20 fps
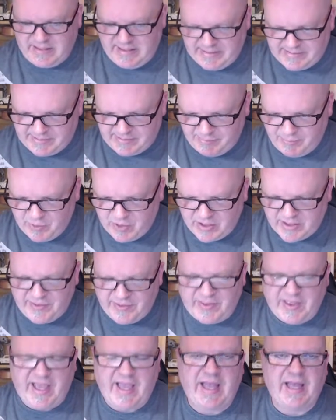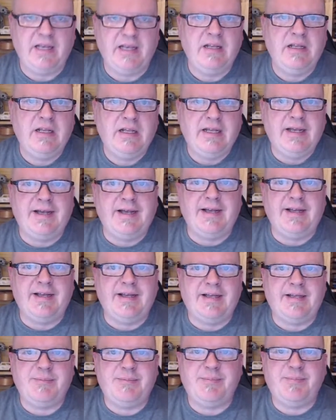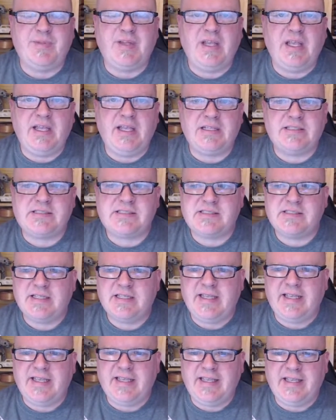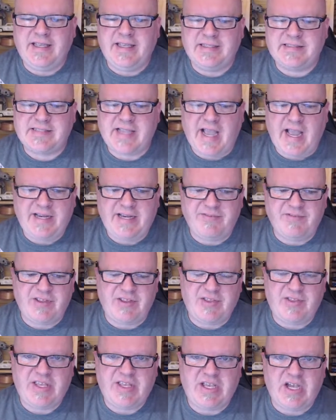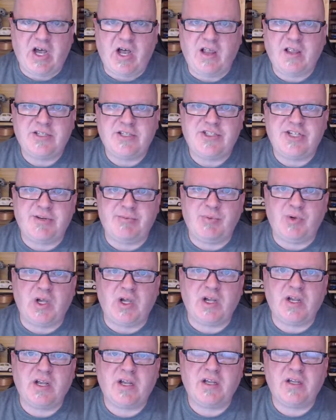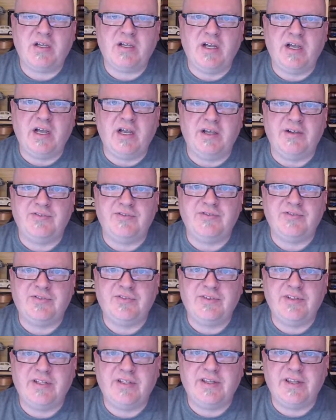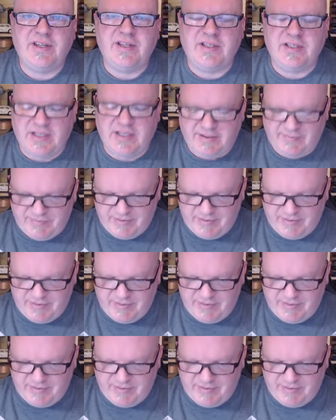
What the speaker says: a book that it's kind of the theology book of the